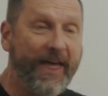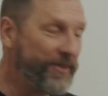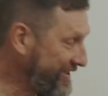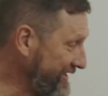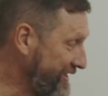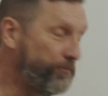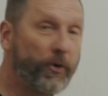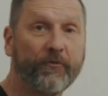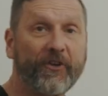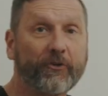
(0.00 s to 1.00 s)
and this is the
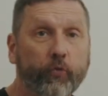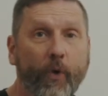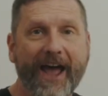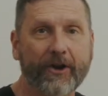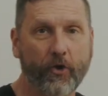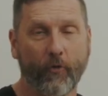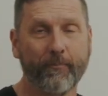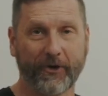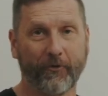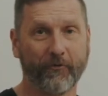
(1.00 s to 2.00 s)
perfect radical
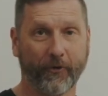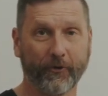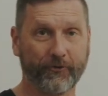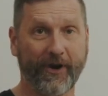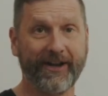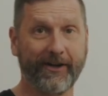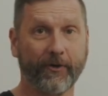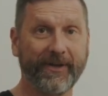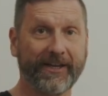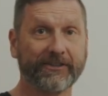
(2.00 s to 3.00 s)
middle verse right
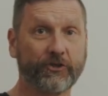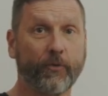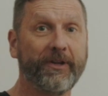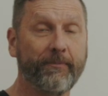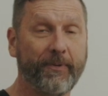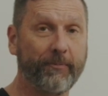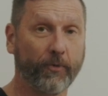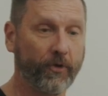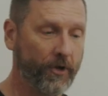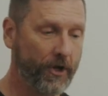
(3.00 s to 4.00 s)
here because so many
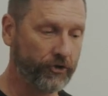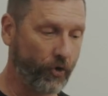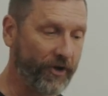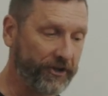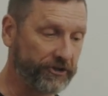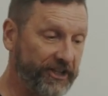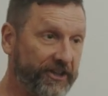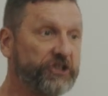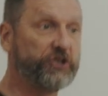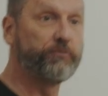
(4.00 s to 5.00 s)
people don't
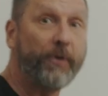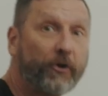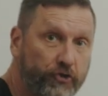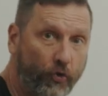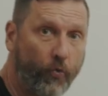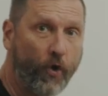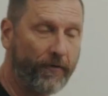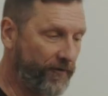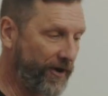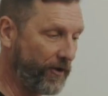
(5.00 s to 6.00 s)
understand the spiritual
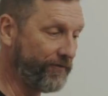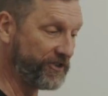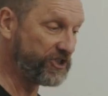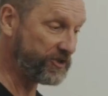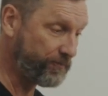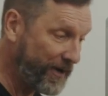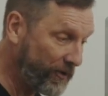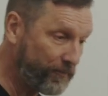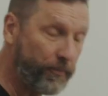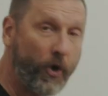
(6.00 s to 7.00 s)
warfare of the
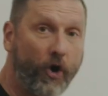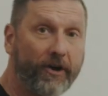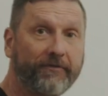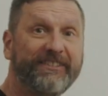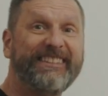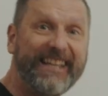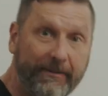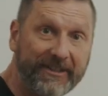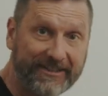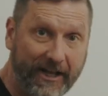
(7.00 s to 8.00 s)
spirit part of
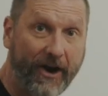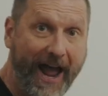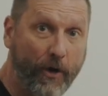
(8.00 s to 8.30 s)
demons that are